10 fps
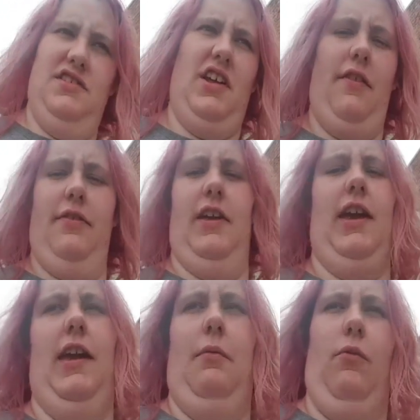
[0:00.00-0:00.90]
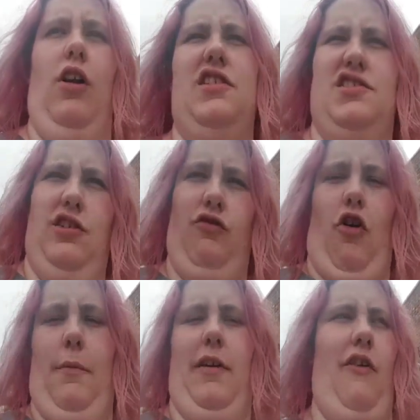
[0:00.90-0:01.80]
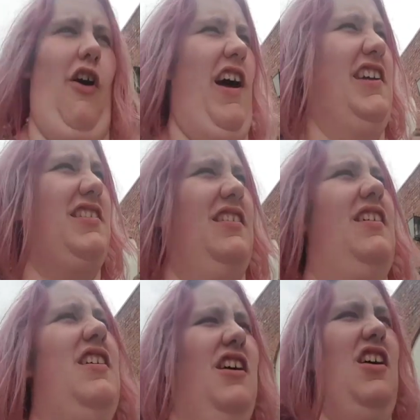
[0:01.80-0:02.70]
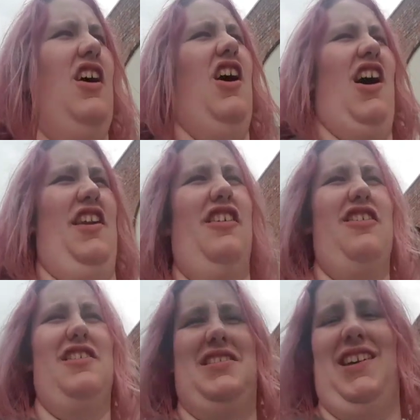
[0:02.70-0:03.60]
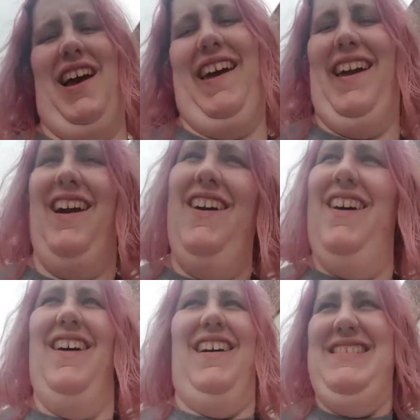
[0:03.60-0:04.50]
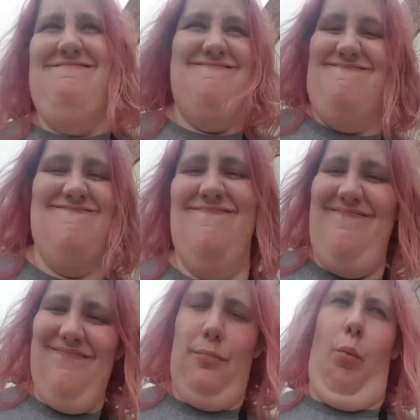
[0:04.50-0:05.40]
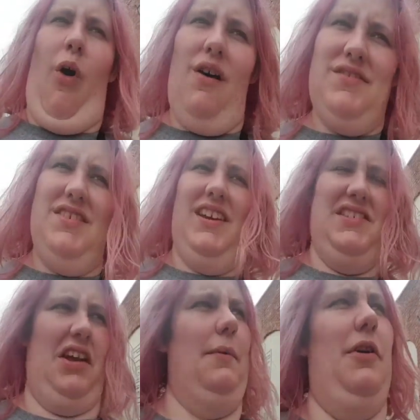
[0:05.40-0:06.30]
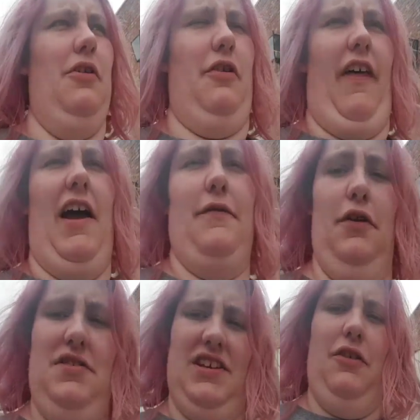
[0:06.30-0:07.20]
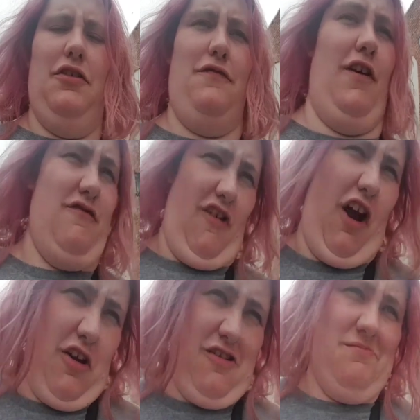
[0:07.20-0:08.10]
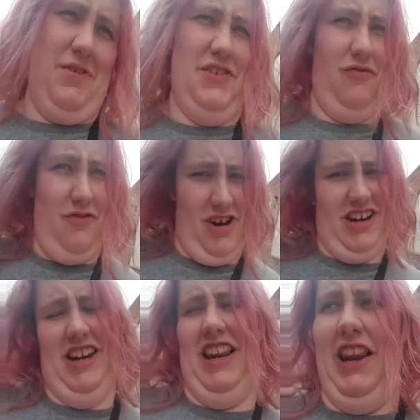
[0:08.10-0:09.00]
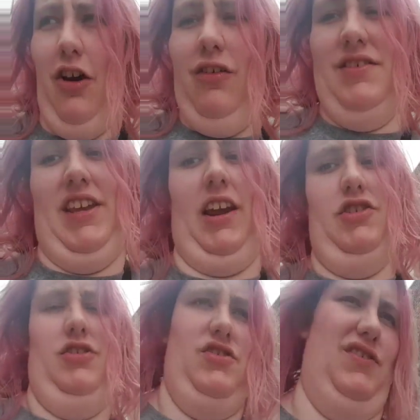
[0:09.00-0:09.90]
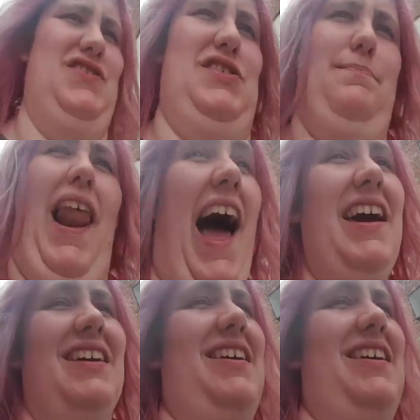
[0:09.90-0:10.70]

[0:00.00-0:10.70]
So I've just done the Wallace and Gromit ride, and I've got to say, what is going on that? If you sit on the front row, there's really long sections of